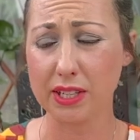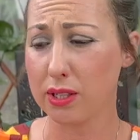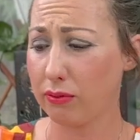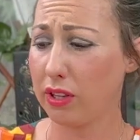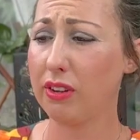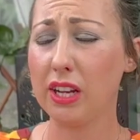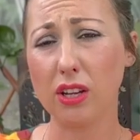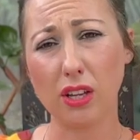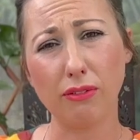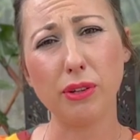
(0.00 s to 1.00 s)
So if
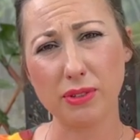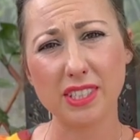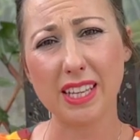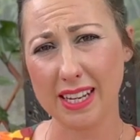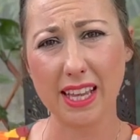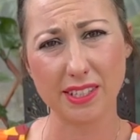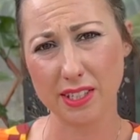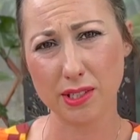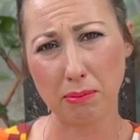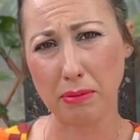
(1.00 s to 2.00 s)
you sit next to
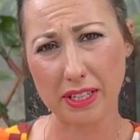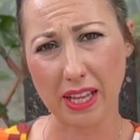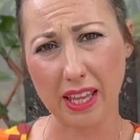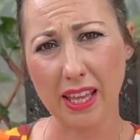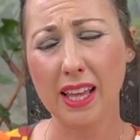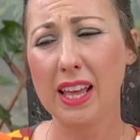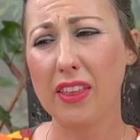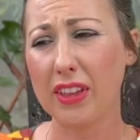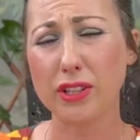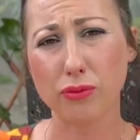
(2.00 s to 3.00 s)
somebody
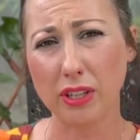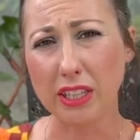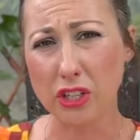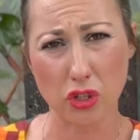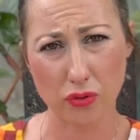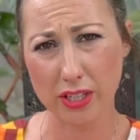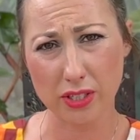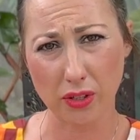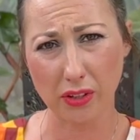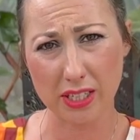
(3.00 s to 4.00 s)
that's really
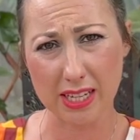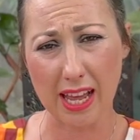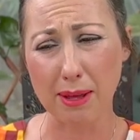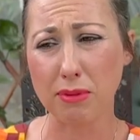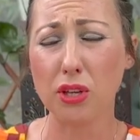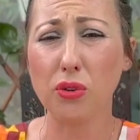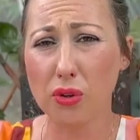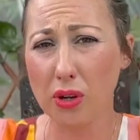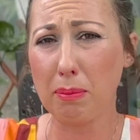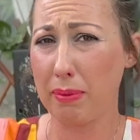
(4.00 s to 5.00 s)
stressed all the time, you're
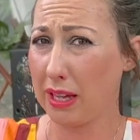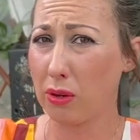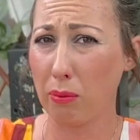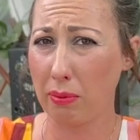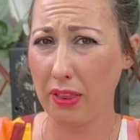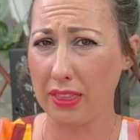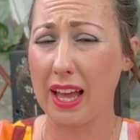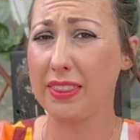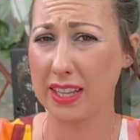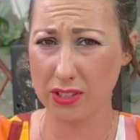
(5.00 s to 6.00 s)
going to pick up on that,
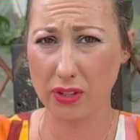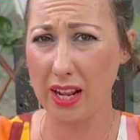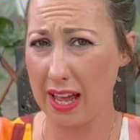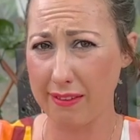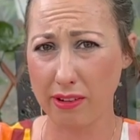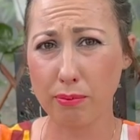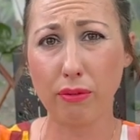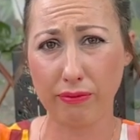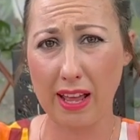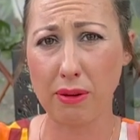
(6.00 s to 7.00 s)
and that's going to have a
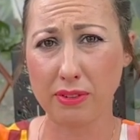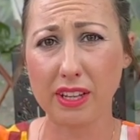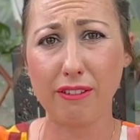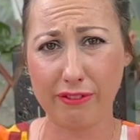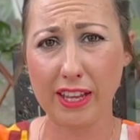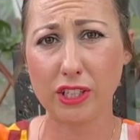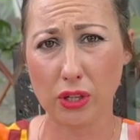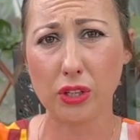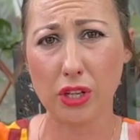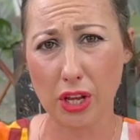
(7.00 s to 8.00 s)
profound effect
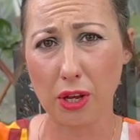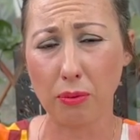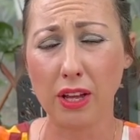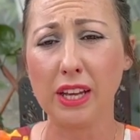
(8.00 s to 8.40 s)
on you.